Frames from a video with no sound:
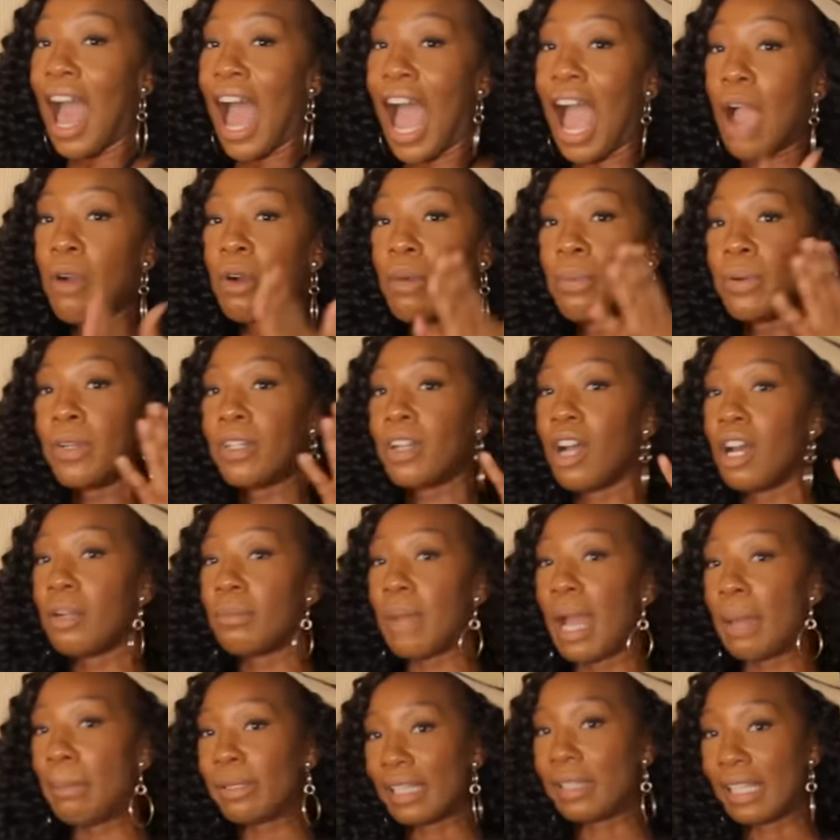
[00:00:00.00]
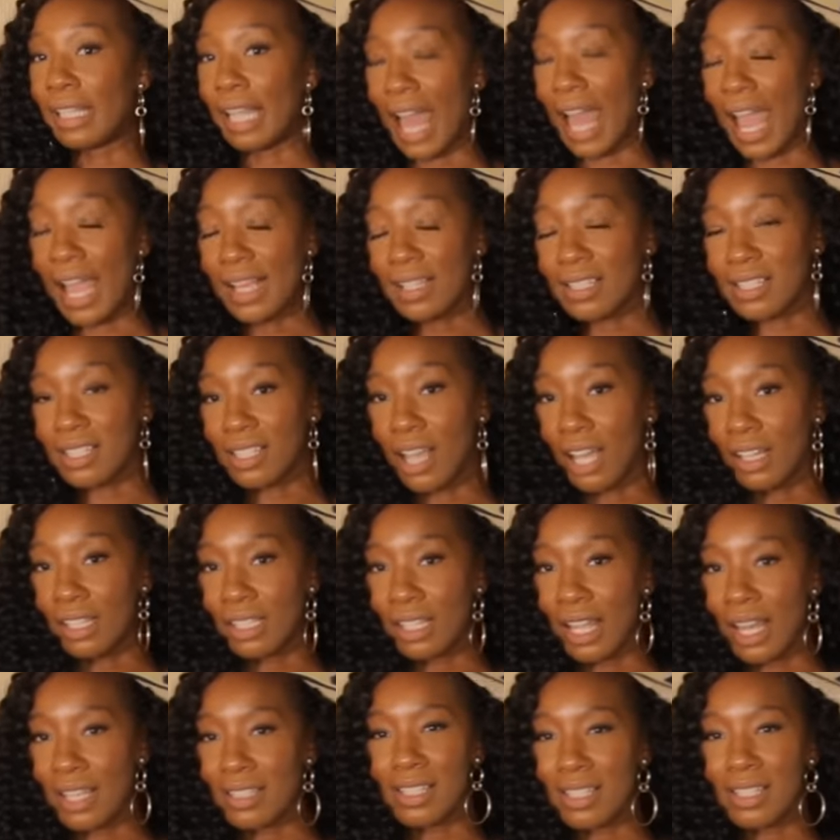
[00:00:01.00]
I would put on my black
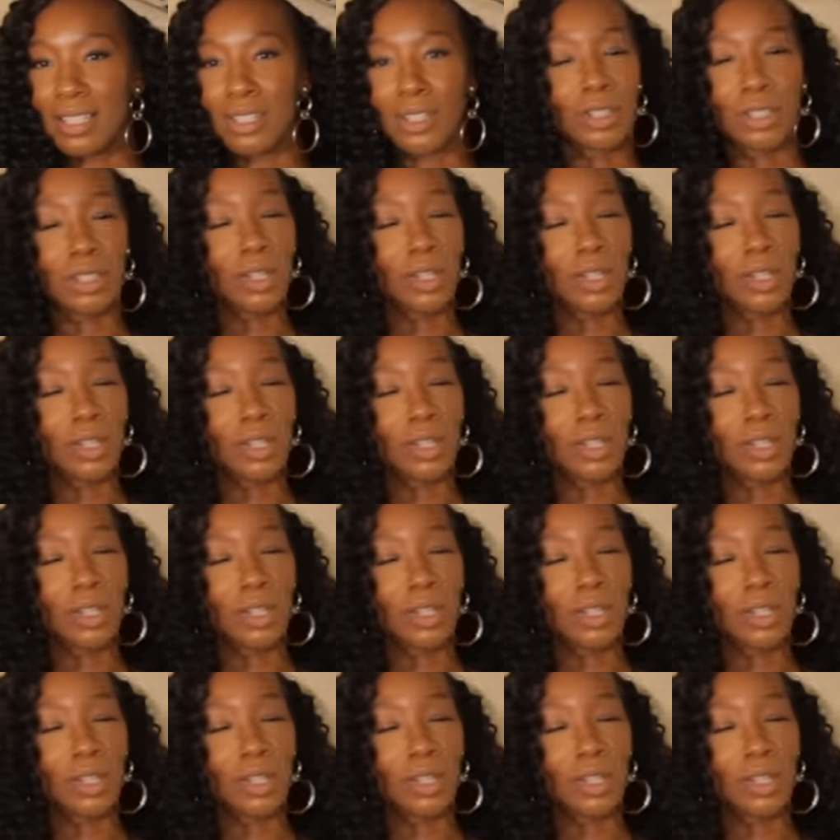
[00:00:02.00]
sunglasses,